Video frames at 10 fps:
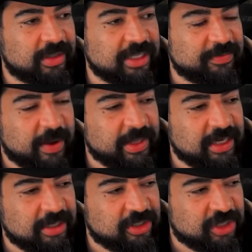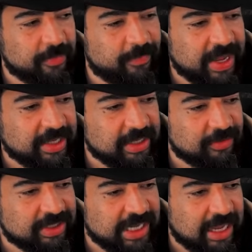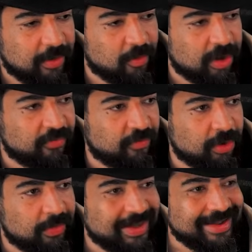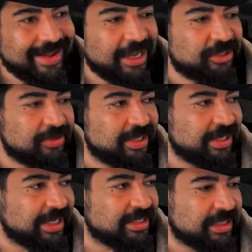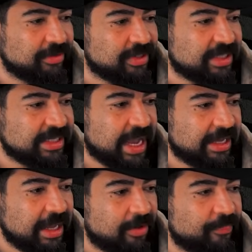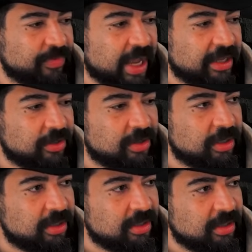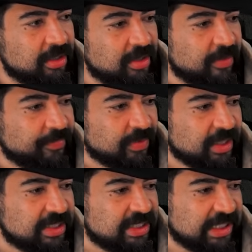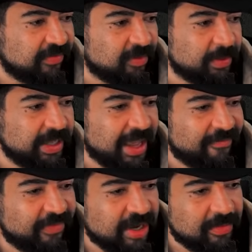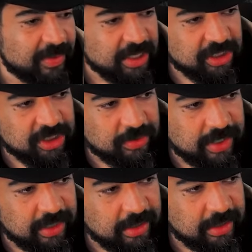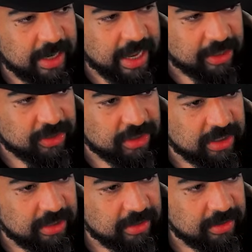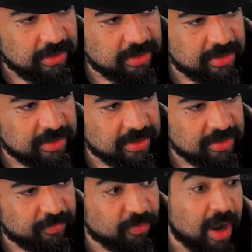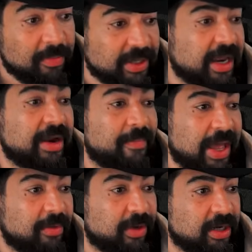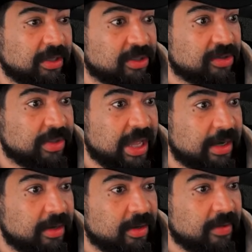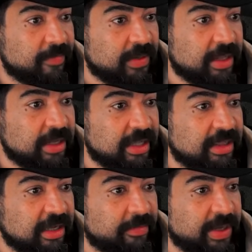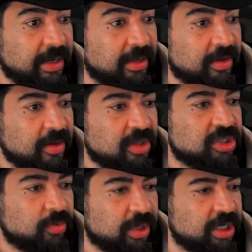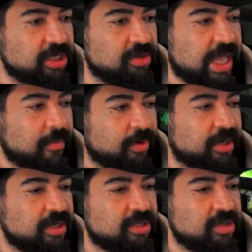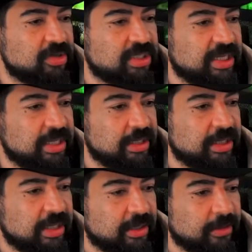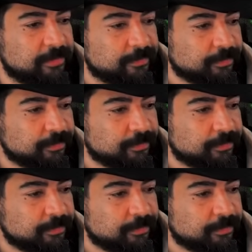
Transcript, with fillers: he's probably going to jump back into his A1 form. I do need to get decreased attack out. I could conceivably have Venomage do it, actually. Probably not a bad way to do that now that I think about it. So we're going to do that. We're going to use the healing here.